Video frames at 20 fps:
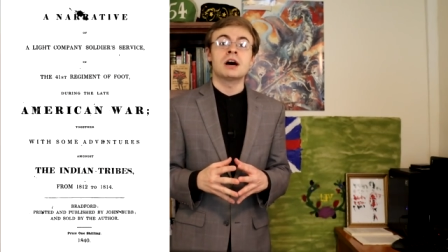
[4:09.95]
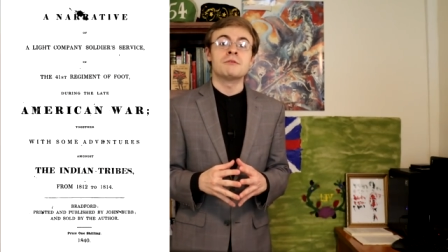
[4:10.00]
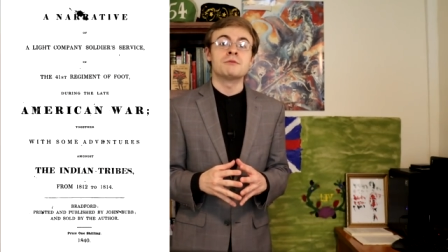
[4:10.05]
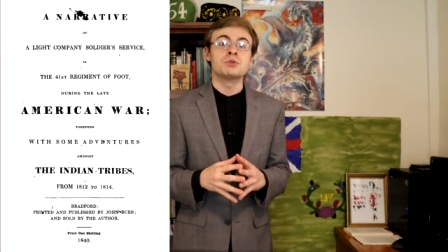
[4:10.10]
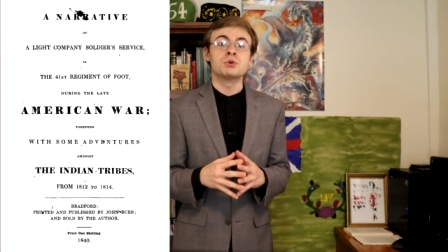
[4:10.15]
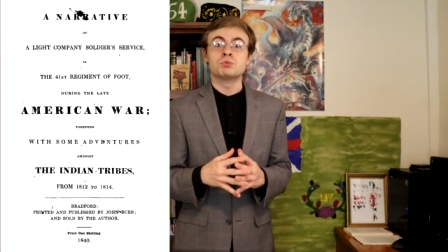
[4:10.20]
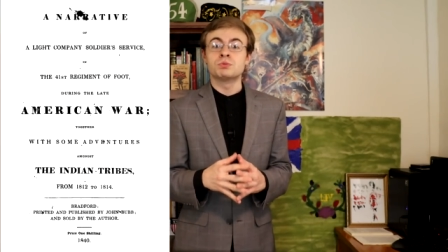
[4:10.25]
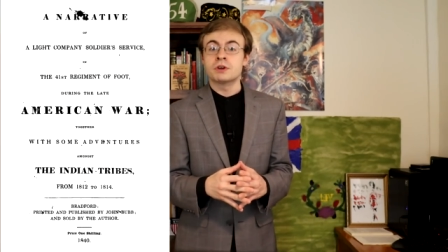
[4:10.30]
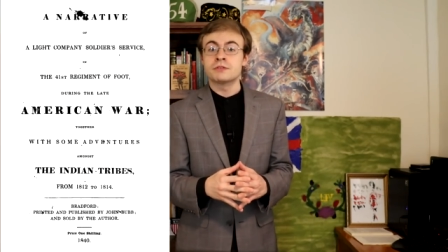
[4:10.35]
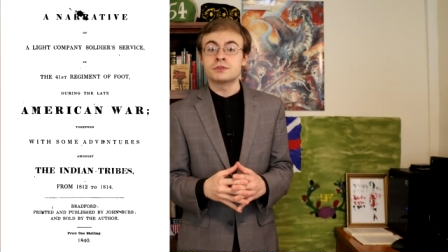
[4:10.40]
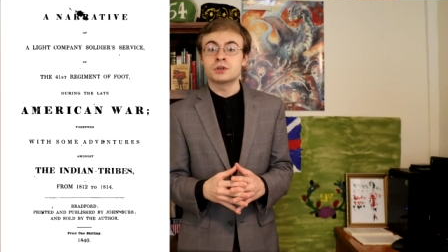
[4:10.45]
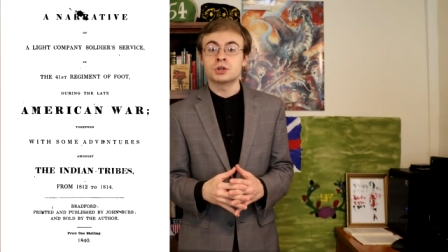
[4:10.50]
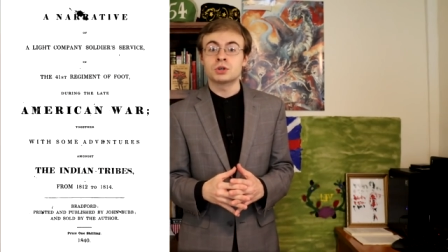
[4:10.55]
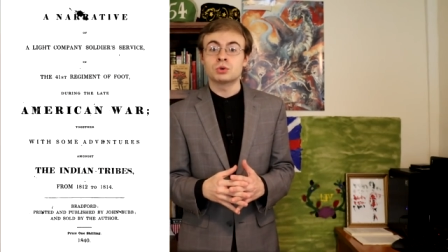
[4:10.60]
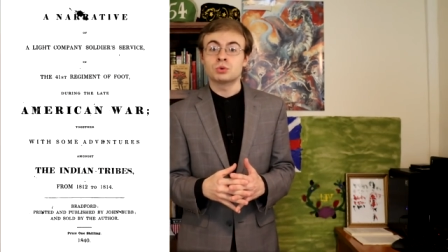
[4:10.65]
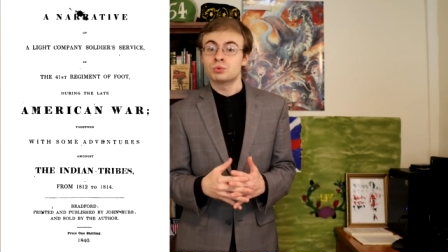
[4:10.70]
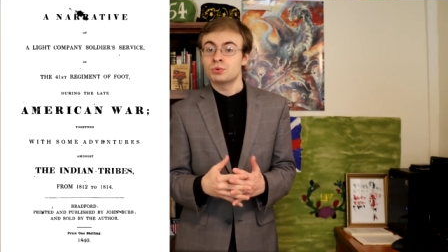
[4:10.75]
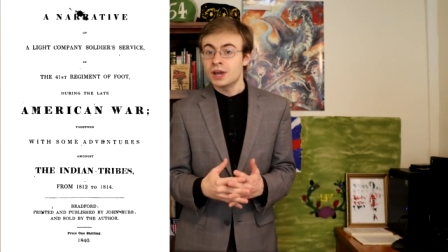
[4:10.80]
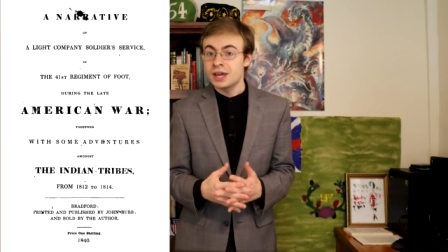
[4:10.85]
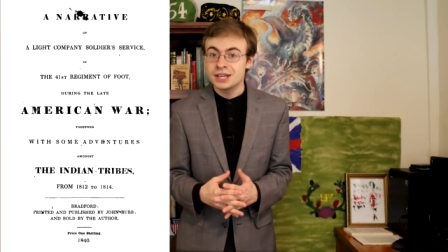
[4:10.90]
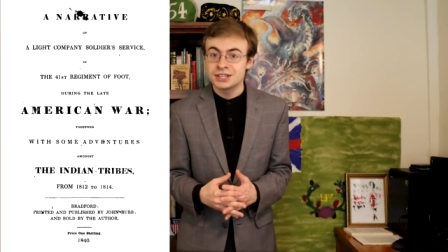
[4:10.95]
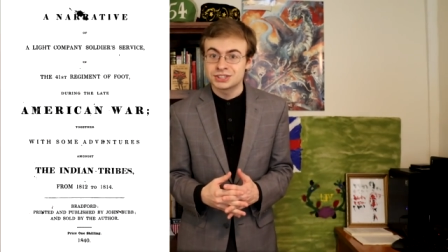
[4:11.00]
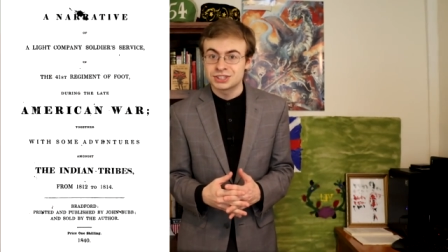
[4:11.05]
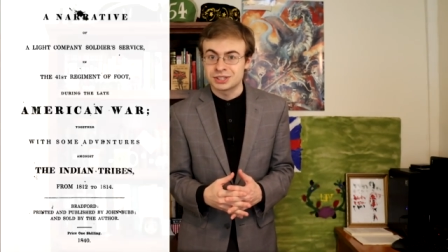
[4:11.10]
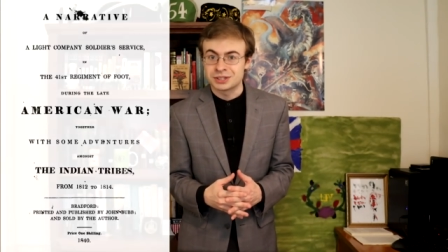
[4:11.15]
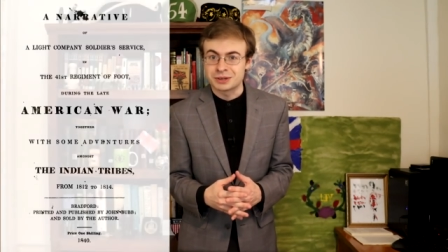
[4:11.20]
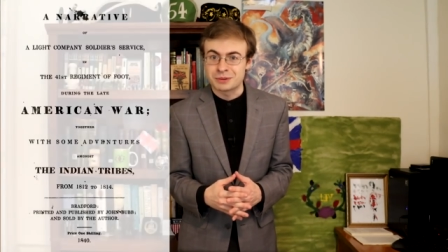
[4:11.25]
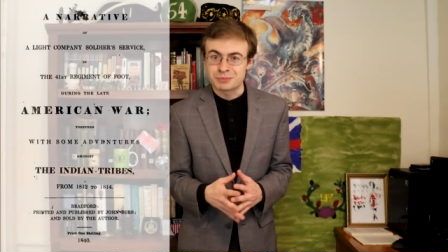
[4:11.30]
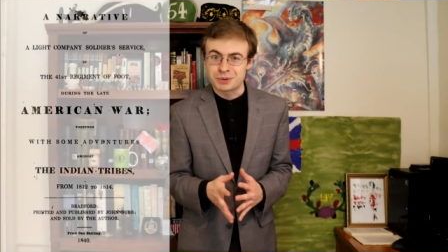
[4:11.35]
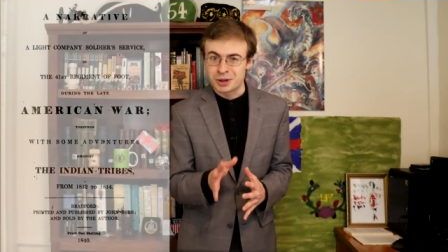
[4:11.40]
of the River
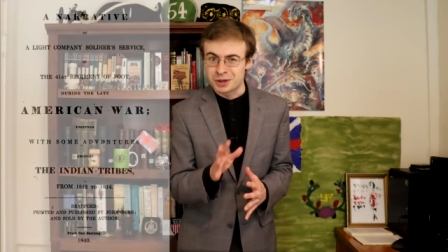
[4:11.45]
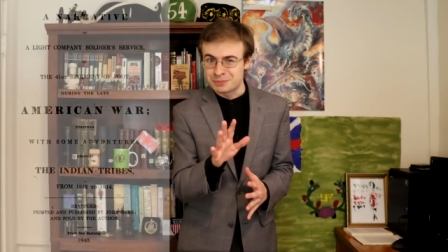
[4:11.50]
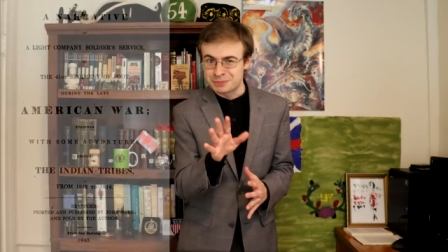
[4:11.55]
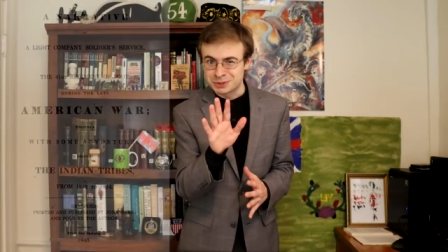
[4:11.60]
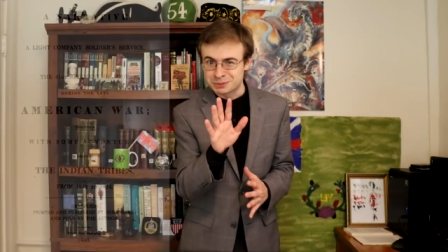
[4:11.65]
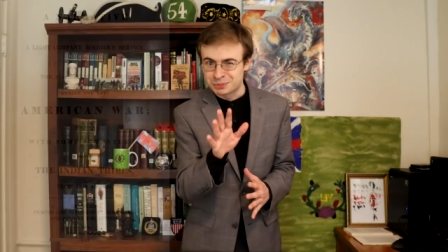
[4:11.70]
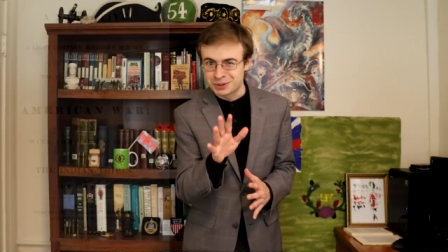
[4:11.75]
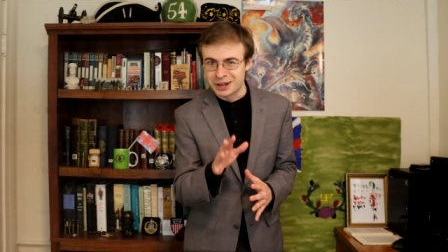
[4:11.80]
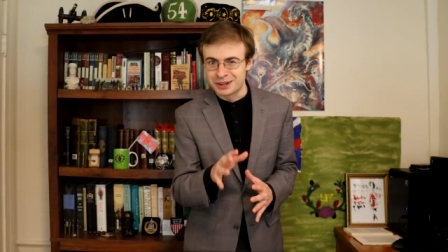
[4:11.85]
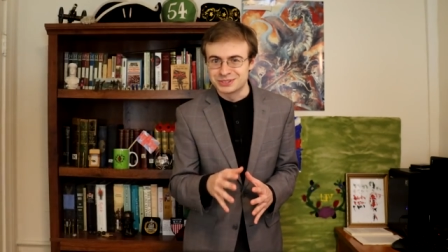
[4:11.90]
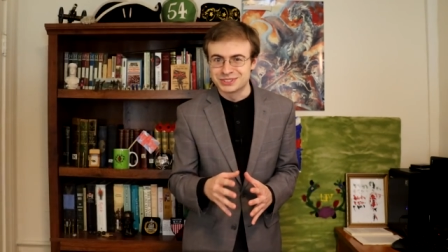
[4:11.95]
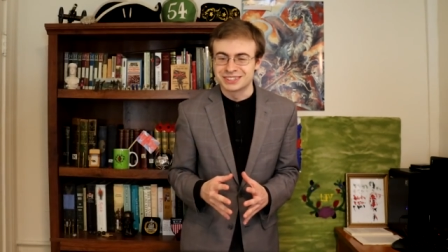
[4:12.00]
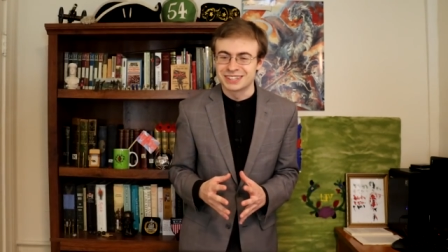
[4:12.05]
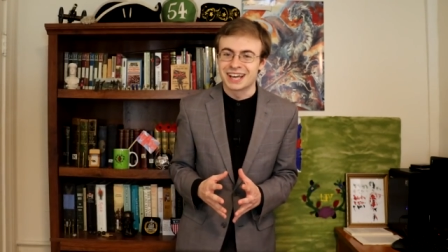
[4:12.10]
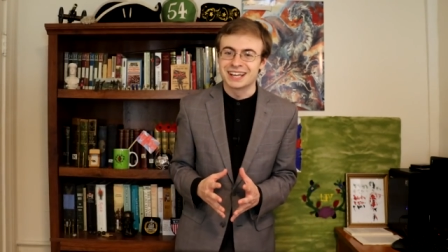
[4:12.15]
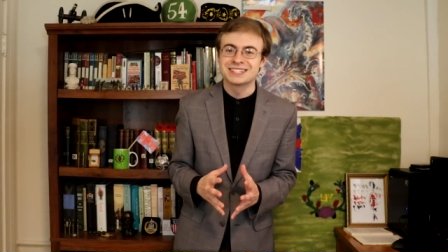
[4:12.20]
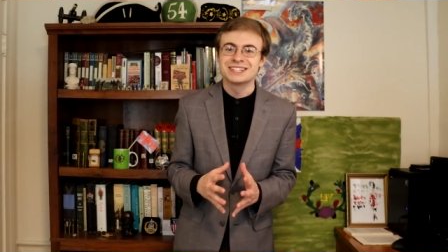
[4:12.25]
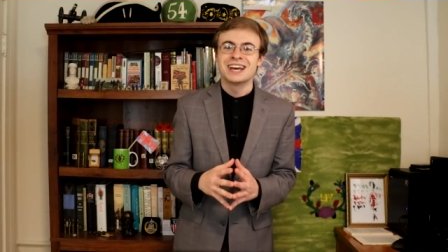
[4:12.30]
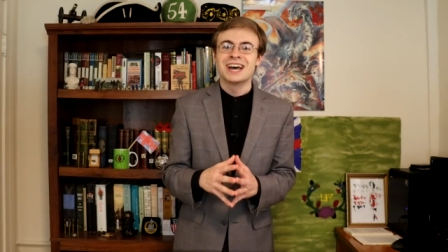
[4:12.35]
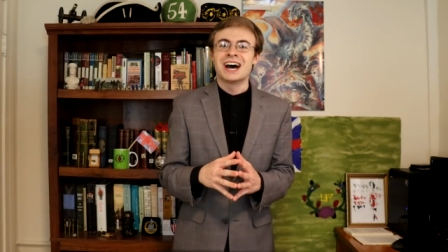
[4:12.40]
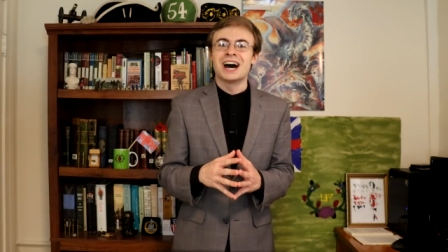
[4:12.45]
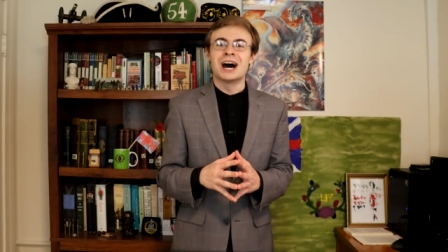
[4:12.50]
Raisin, I'm probably mispronouncing that,